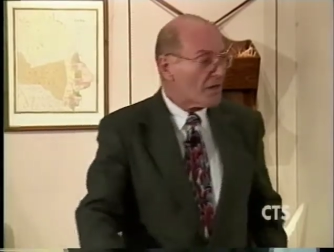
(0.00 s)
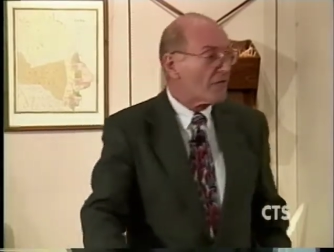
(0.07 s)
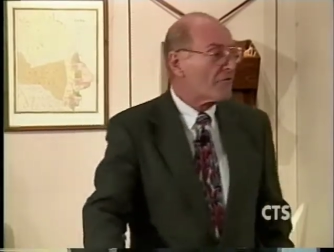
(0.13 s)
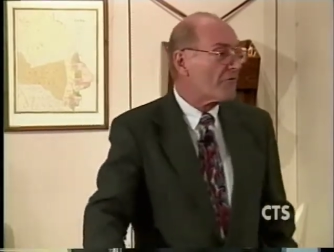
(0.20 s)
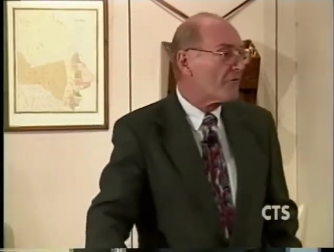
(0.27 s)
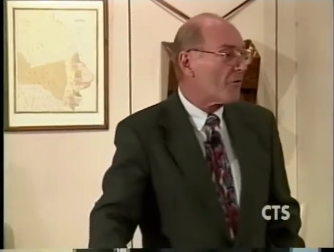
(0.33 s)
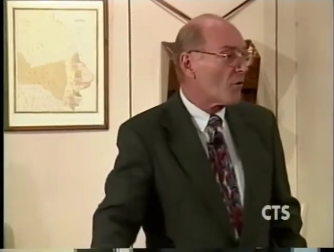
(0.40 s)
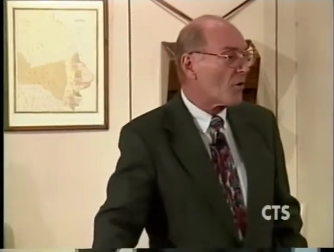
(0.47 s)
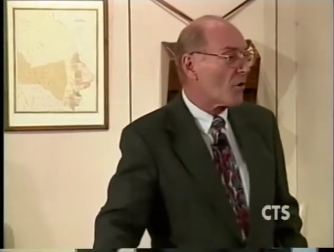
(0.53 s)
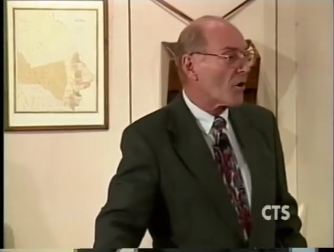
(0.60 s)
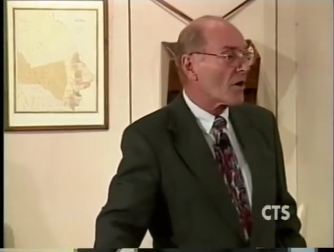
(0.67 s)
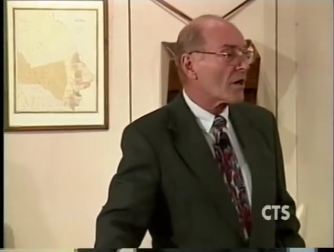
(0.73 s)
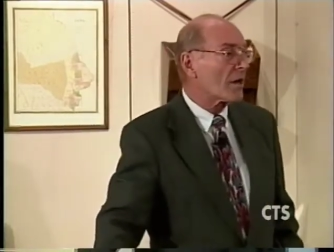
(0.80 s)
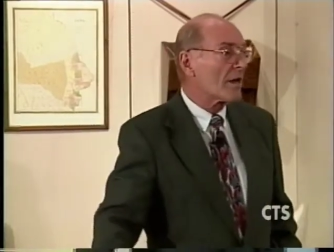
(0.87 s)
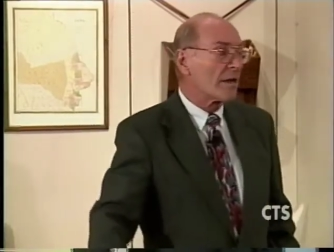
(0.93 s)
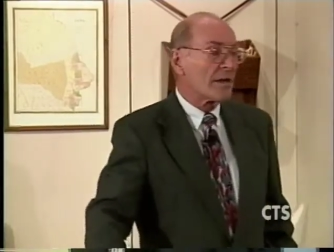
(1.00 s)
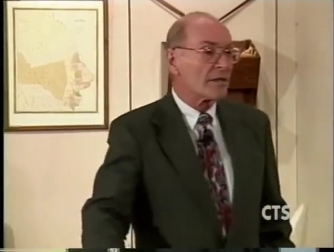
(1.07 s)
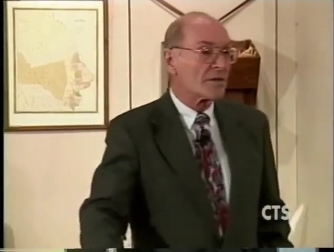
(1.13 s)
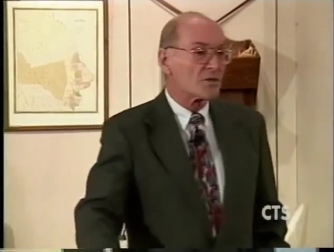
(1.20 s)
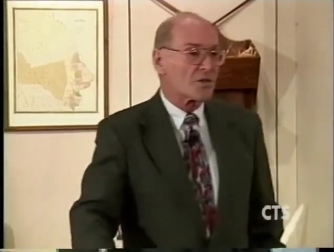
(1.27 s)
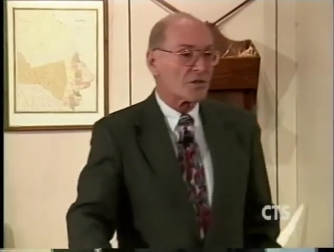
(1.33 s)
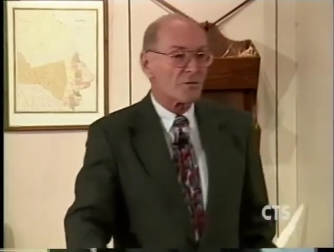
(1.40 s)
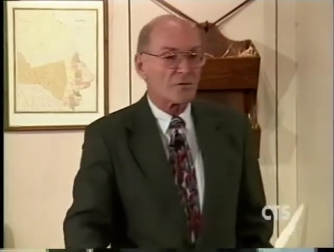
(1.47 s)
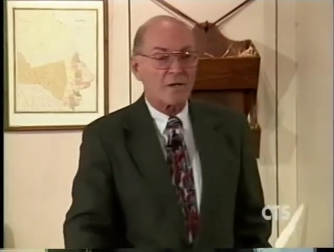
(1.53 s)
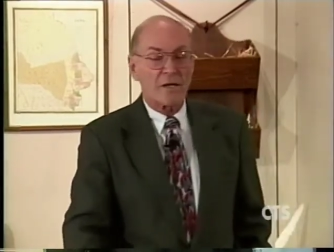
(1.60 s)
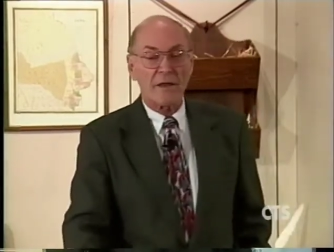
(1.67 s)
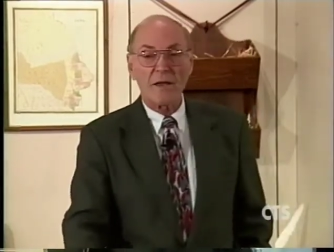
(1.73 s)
of four children.